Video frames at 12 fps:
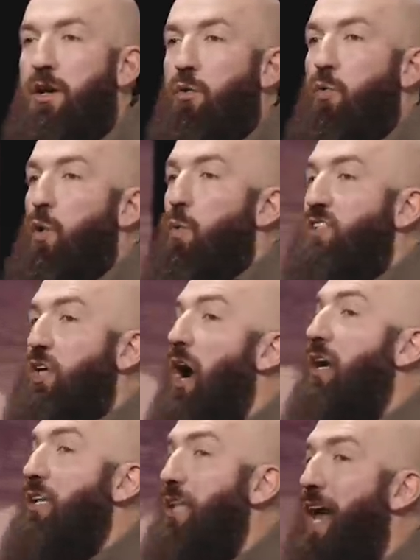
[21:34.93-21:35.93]
We
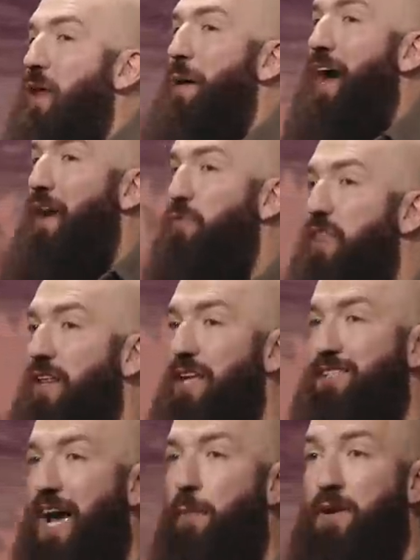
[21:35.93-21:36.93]
talk a lot about everything
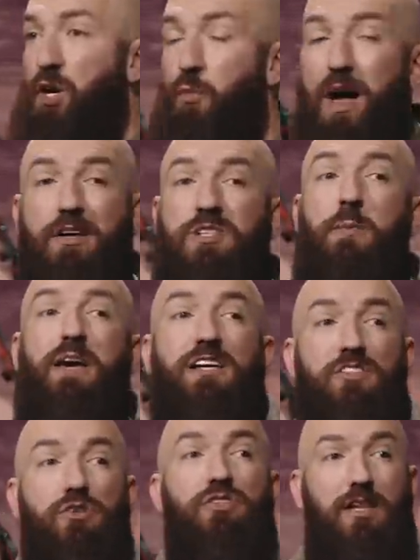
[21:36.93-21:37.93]
that's happening around us
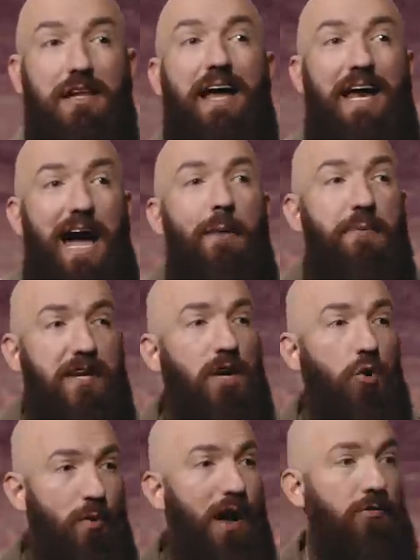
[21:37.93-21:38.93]
because there's a lot happening
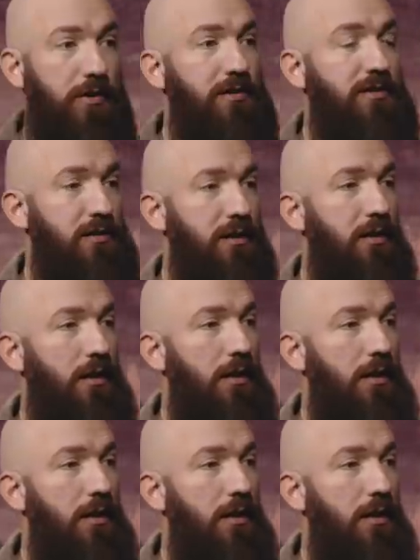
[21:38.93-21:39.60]
around us